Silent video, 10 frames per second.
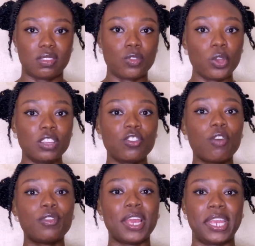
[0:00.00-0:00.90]
So it's not
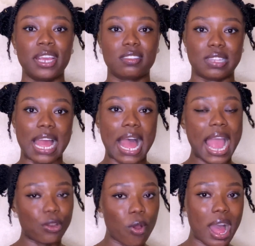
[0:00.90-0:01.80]
even a case that I
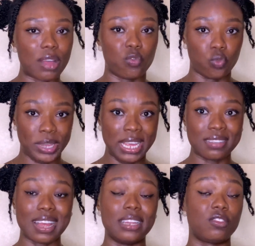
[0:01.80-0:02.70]
don't have wigs,
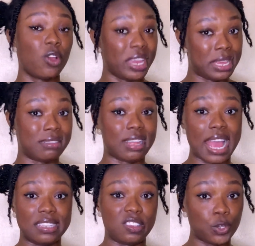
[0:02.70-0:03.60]
and it's not a case that
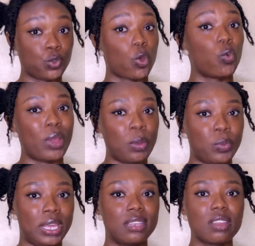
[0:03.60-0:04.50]
I still don't wear
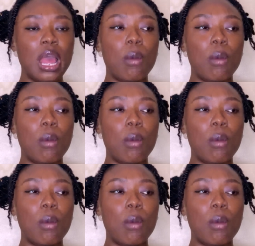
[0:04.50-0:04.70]
wigs,